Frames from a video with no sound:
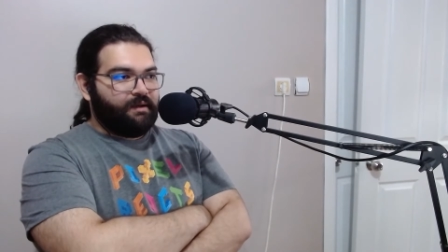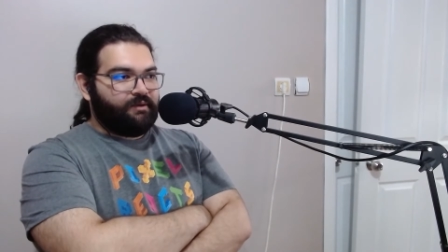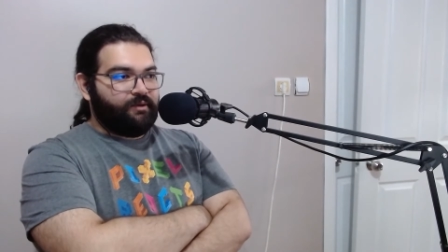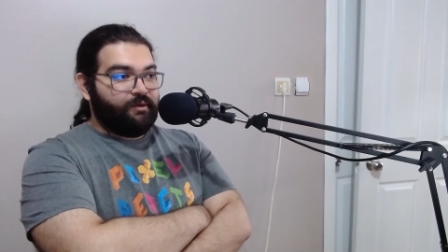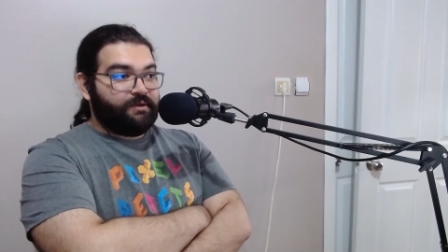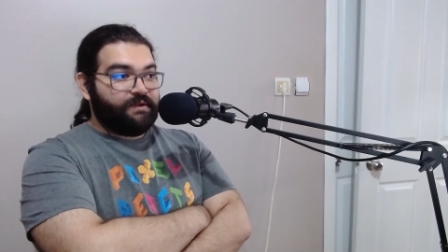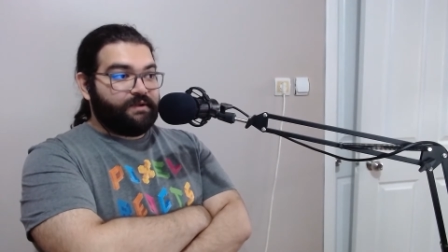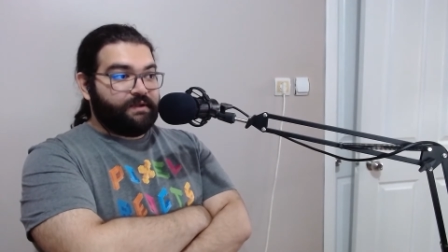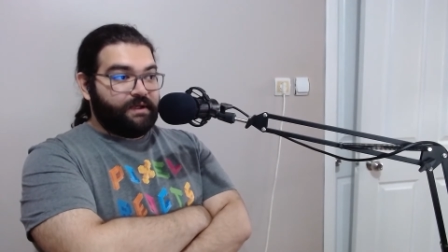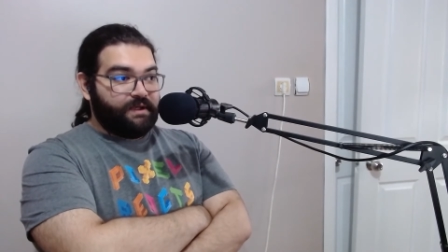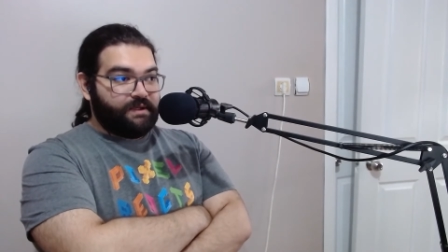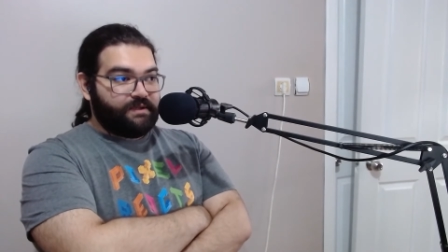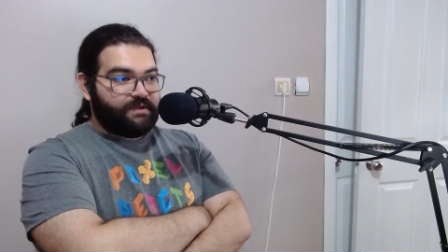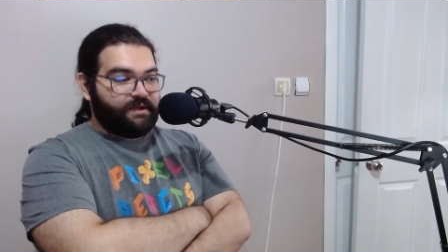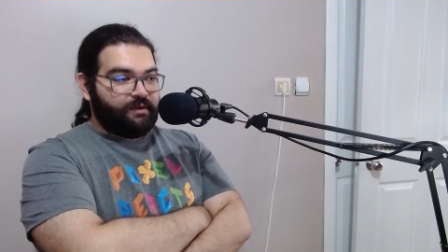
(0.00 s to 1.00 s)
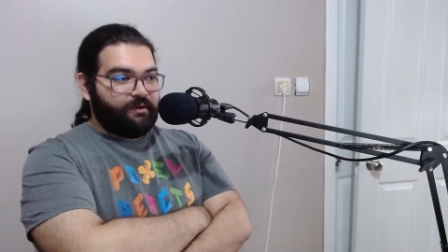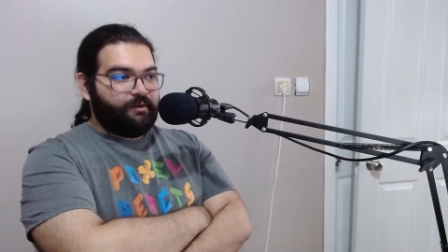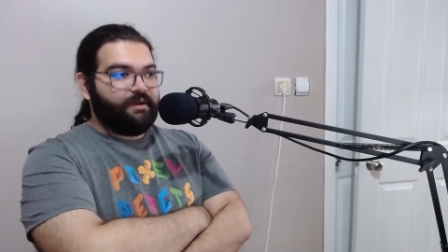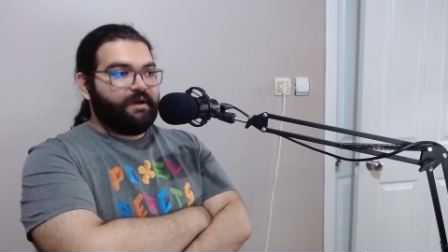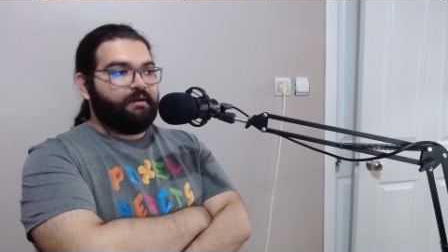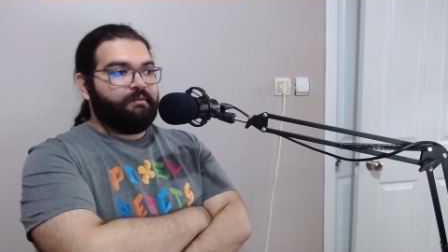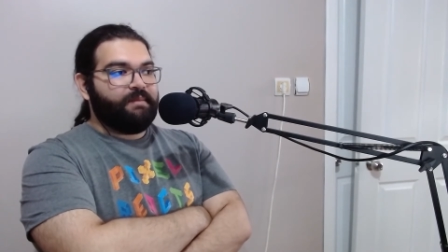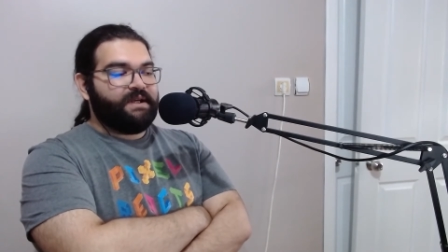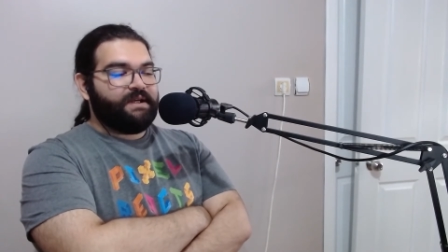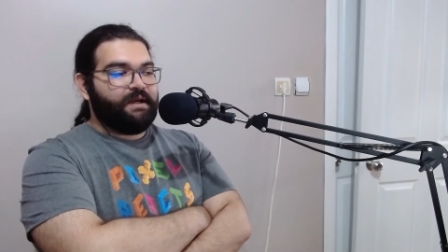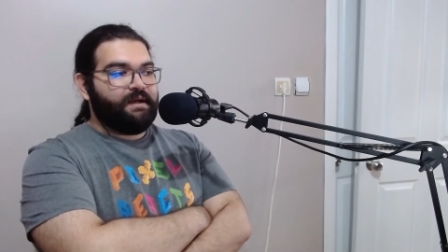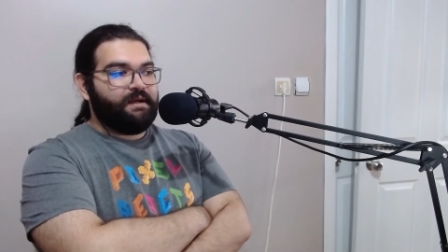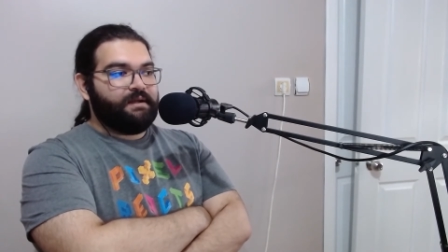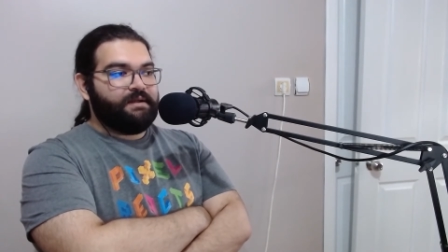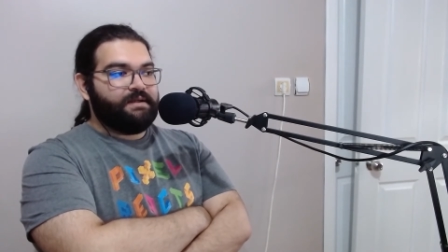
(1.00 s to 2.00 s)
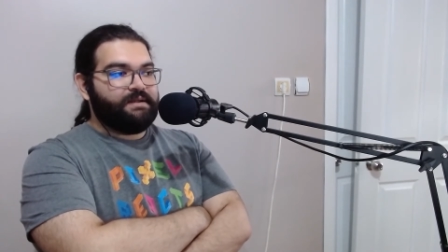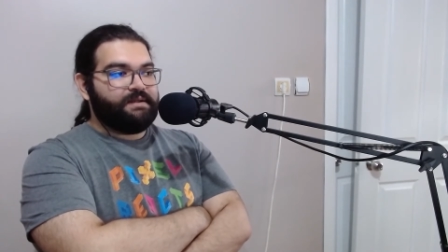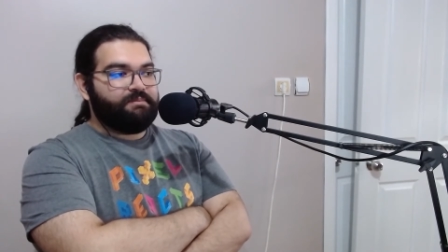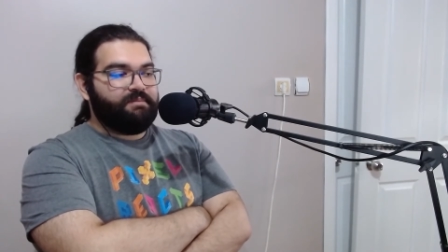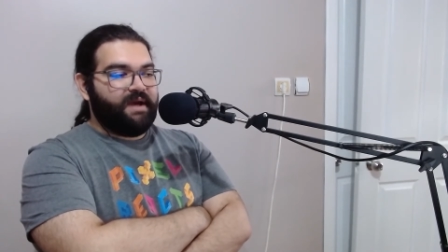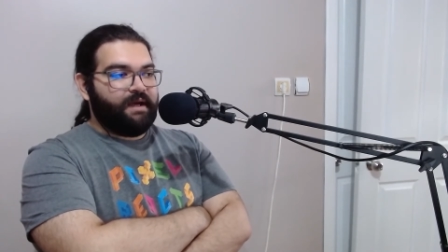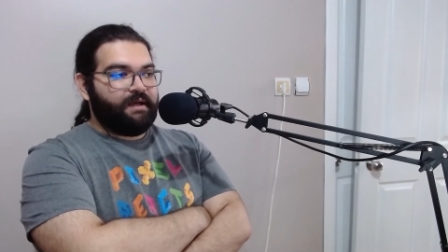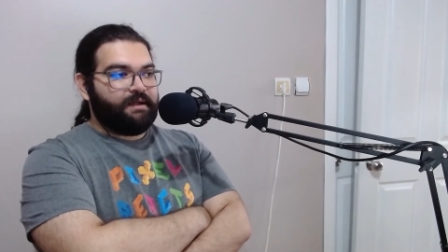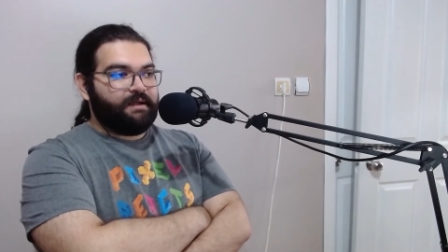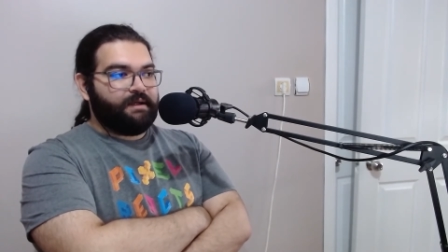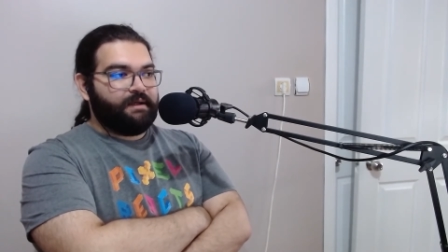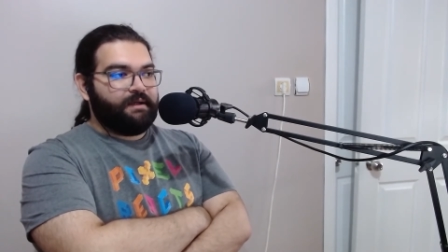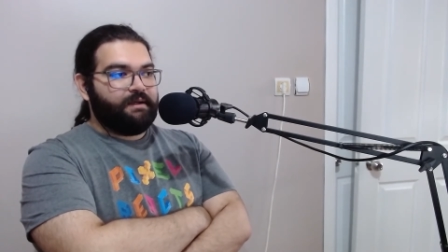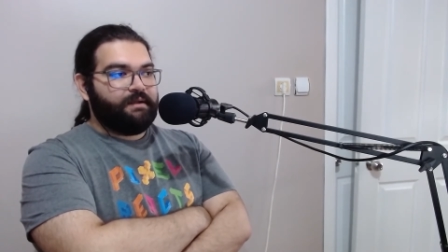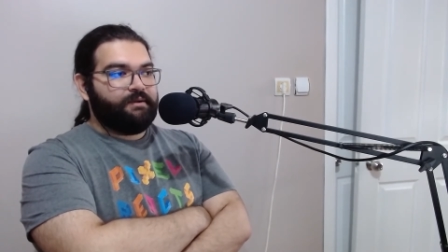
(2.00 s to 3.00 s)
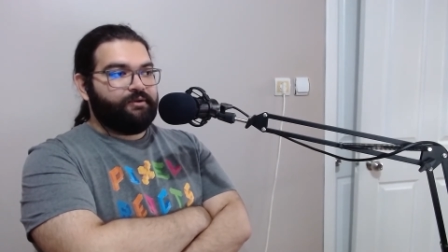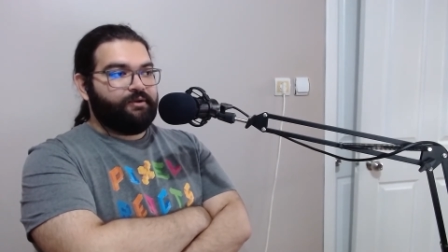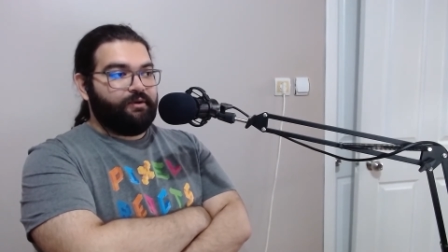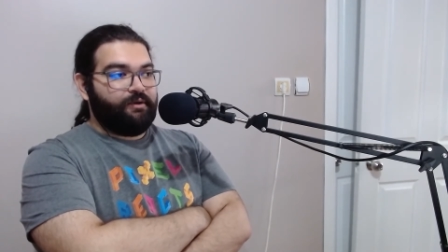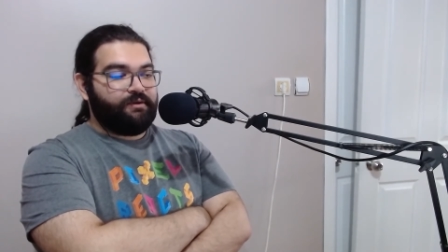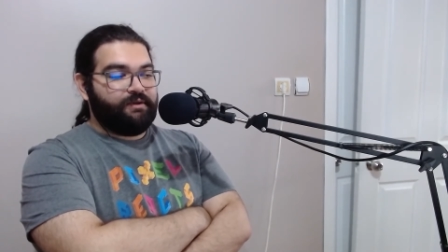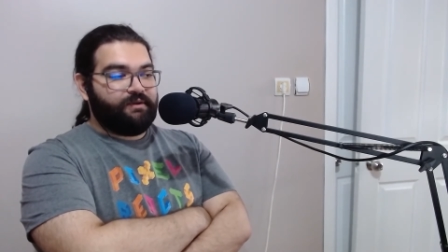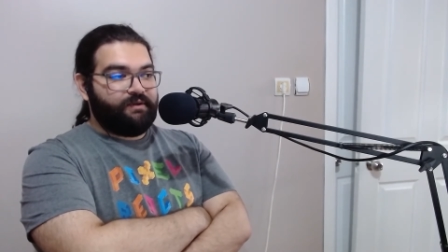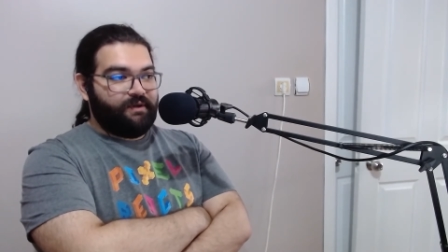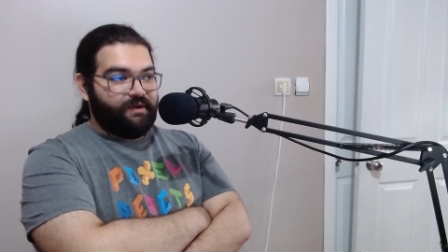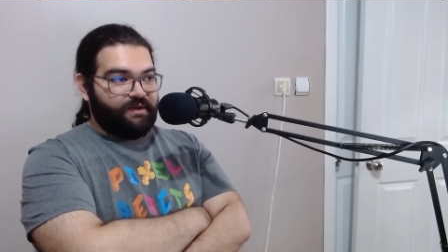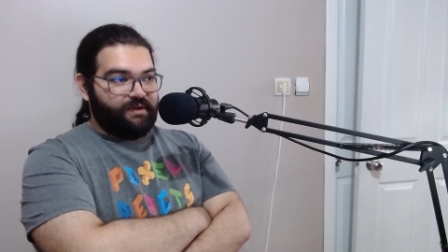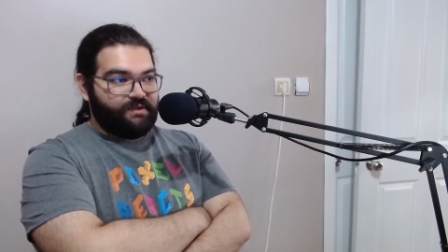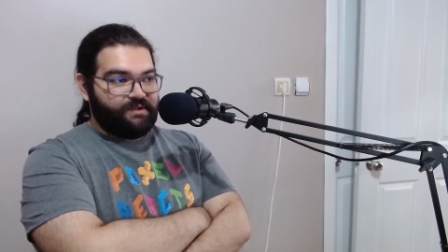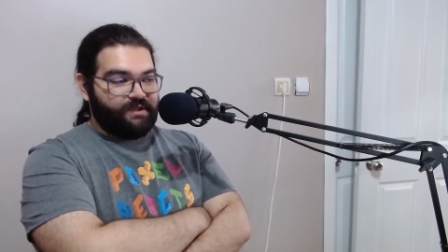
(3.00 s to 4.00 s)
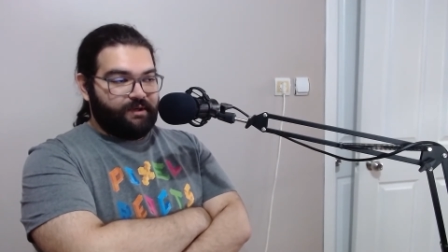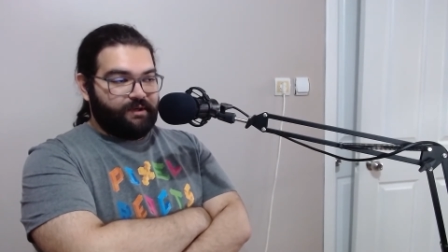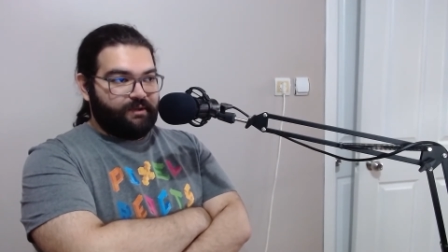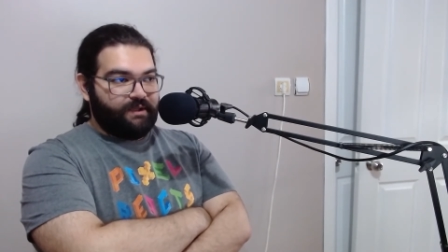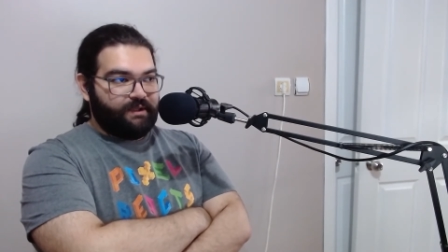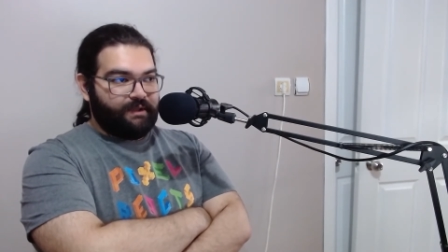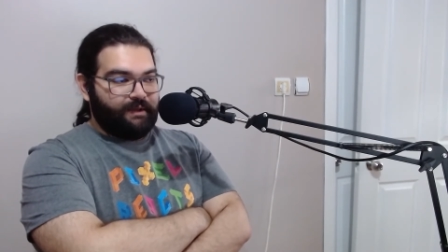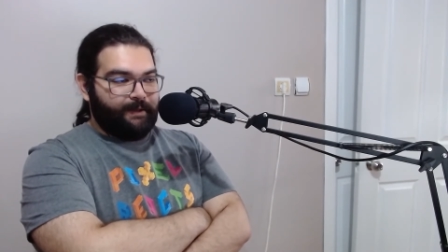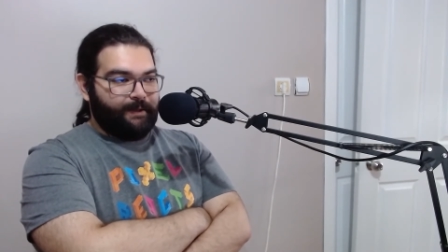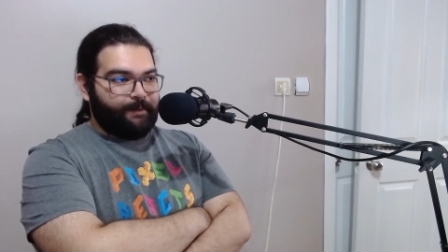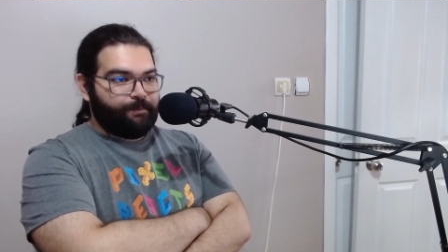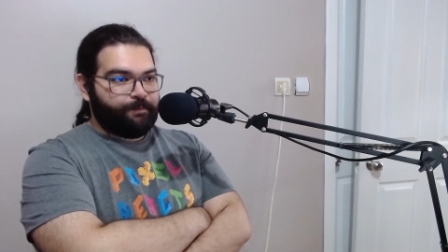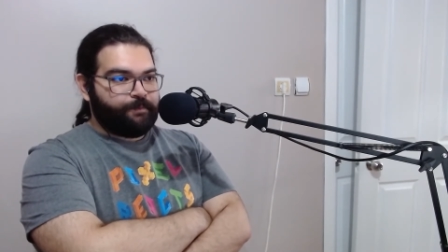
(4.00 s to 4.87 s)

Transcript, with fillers: 33 years ago now Mikhail is back 33 years ago in time